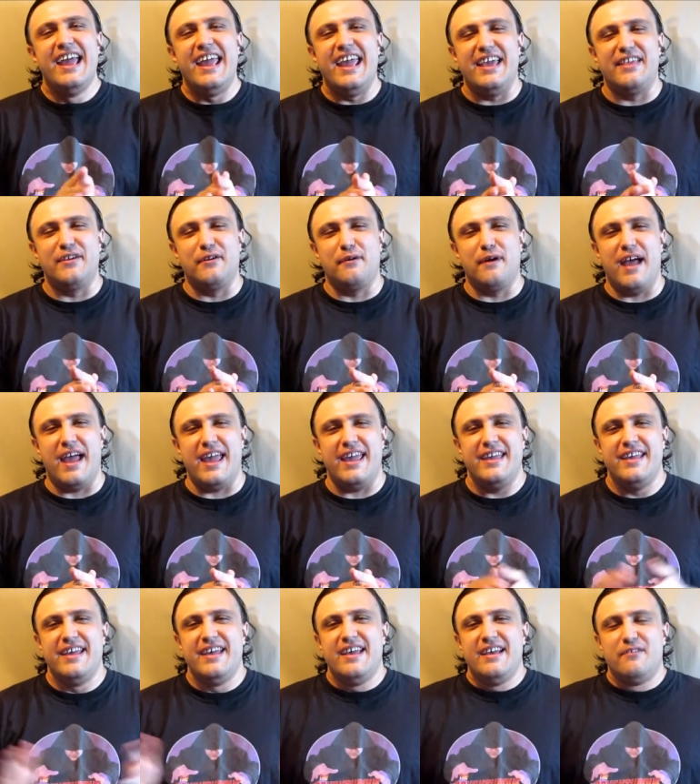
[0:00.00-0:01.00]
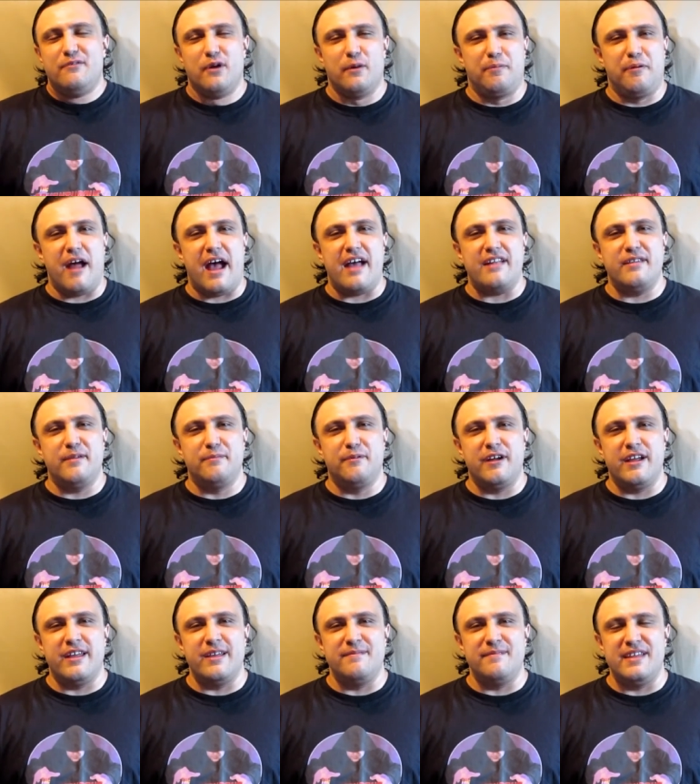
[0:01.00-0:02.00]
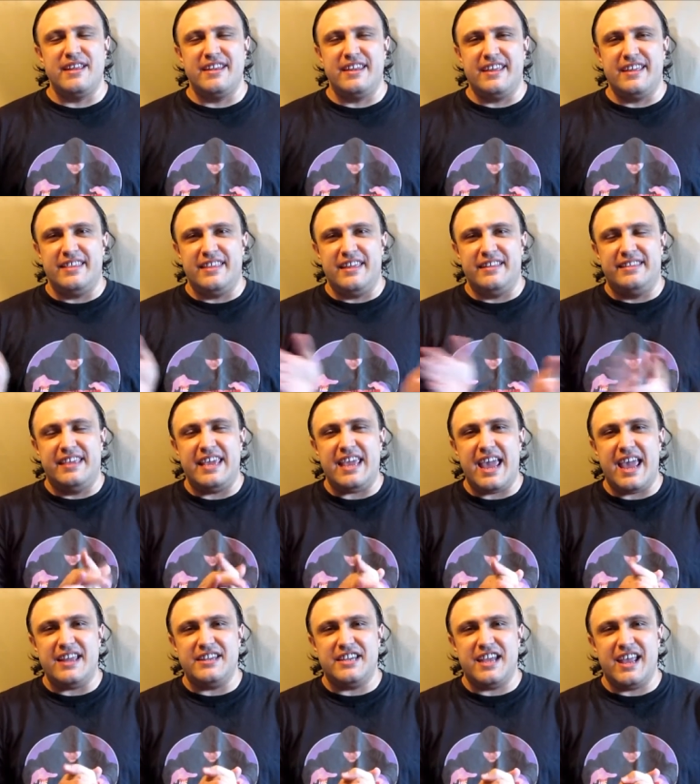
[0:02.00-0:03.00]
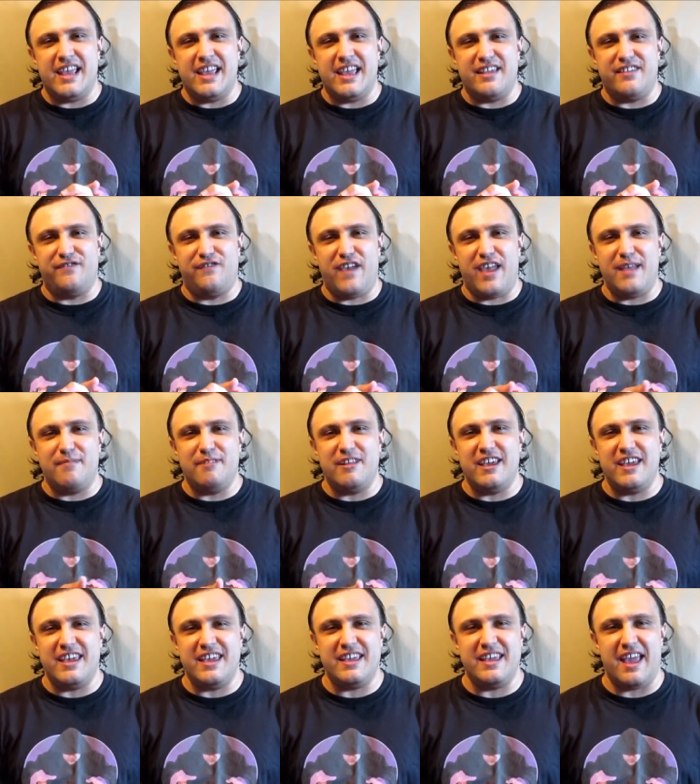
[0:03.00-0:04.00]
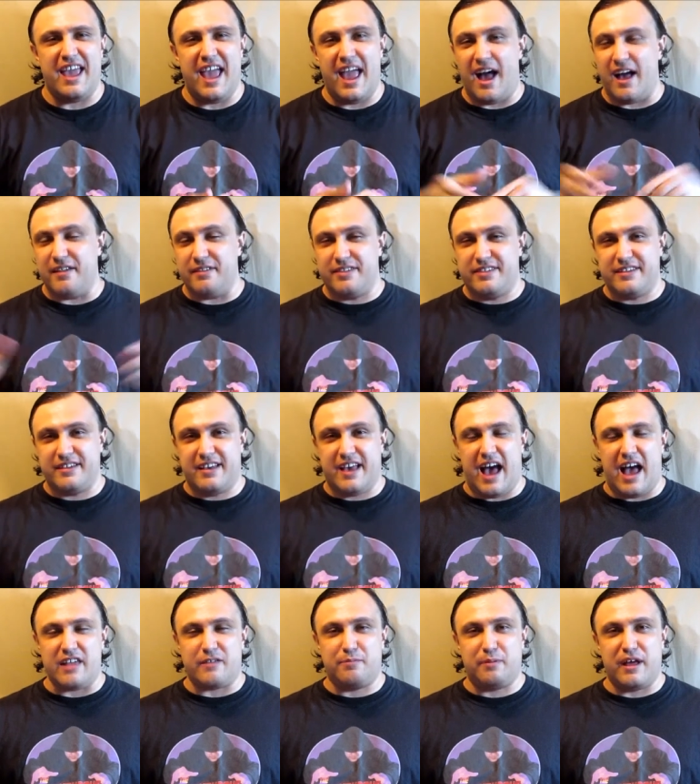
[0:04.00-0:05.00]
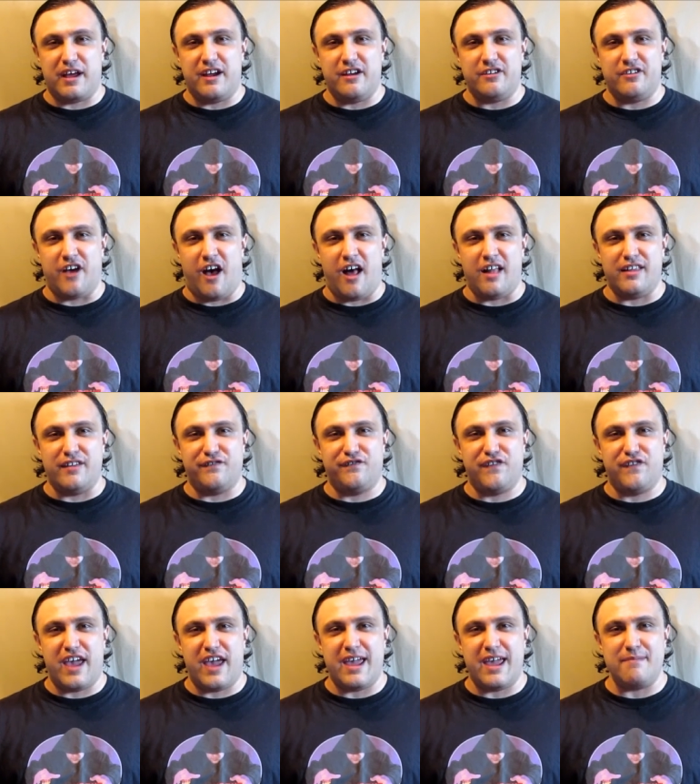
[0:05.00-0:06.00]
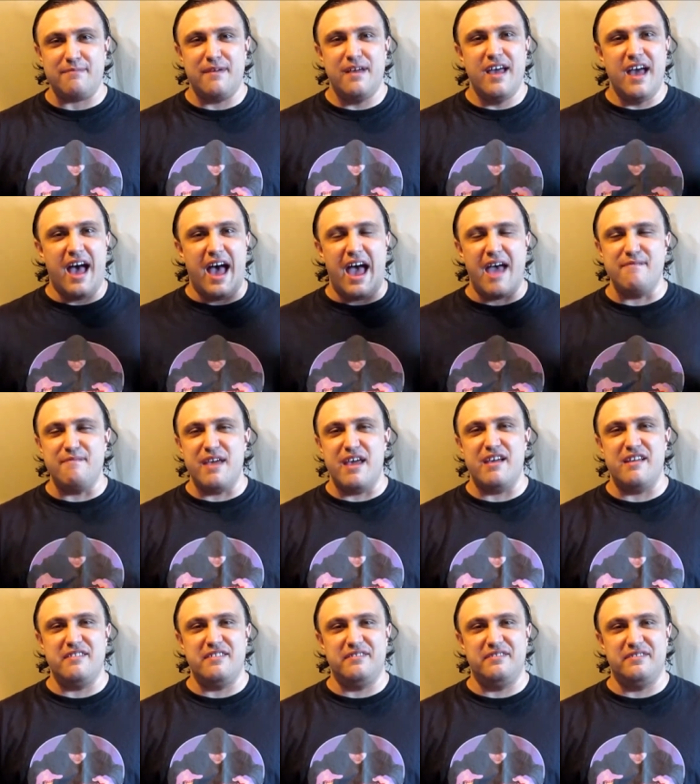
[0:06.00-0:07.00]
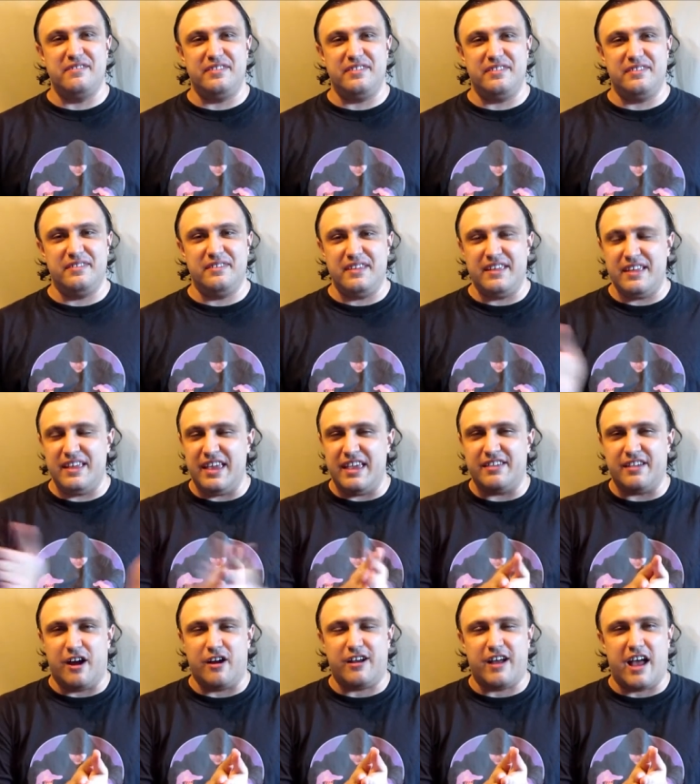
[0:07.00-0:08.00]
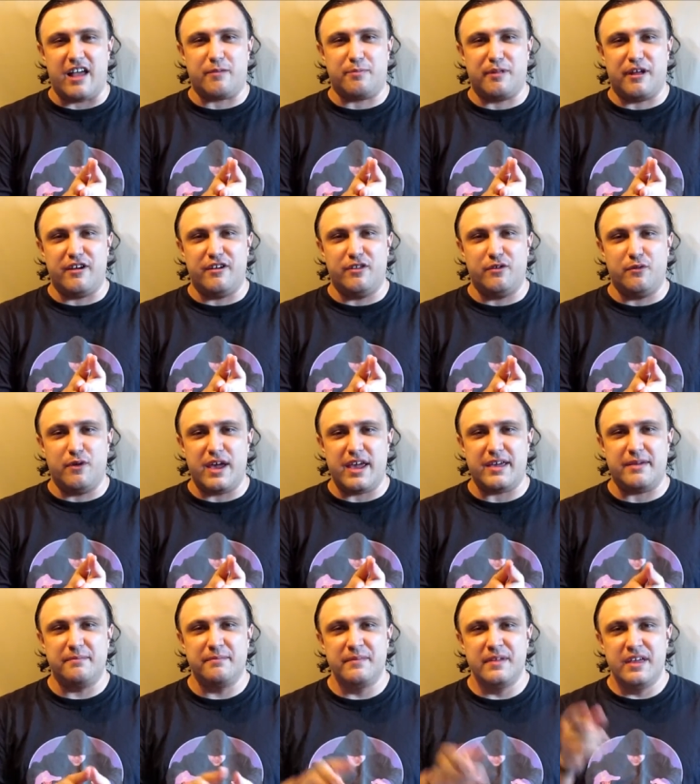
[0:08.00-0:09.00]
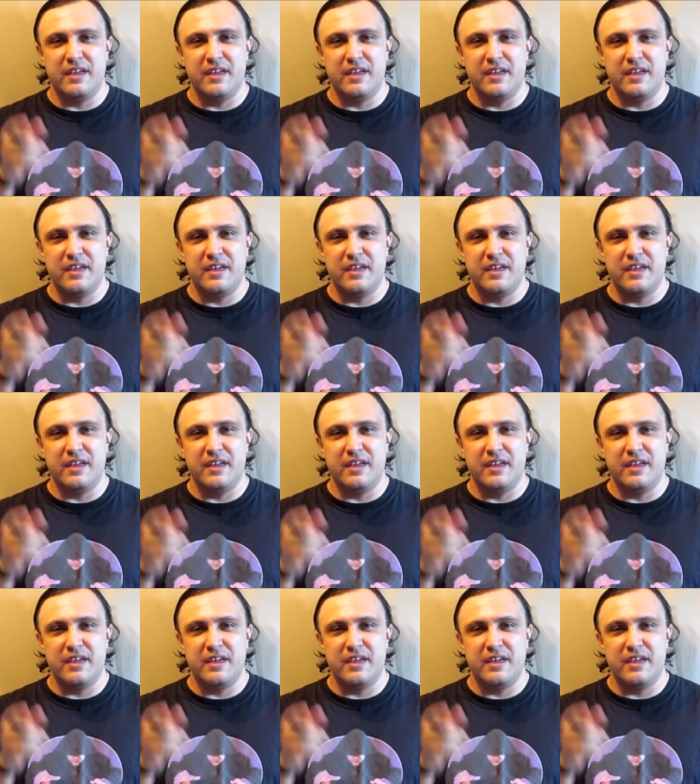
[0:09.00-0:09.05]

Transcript: Either way, we're proud to bring him into the TAJS family. Cosplayers Hall of Fame. I meant, he's our Cosplayer of the Week,